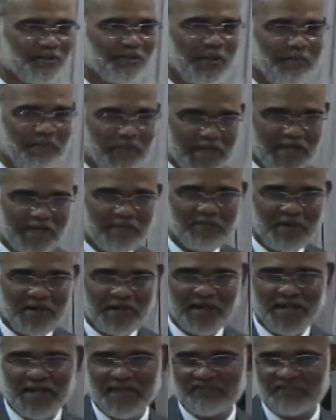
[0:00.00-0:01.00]
we pick up our
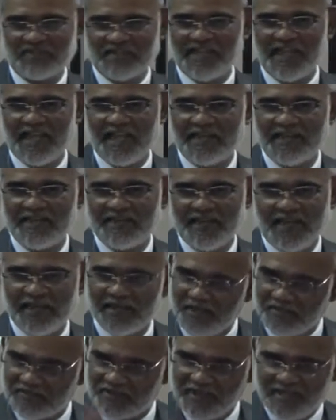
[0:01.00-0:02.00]
lives again and
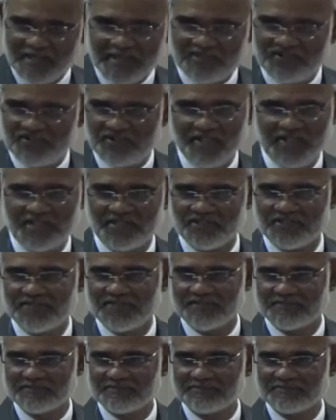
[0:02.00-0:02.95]
nothing has changed.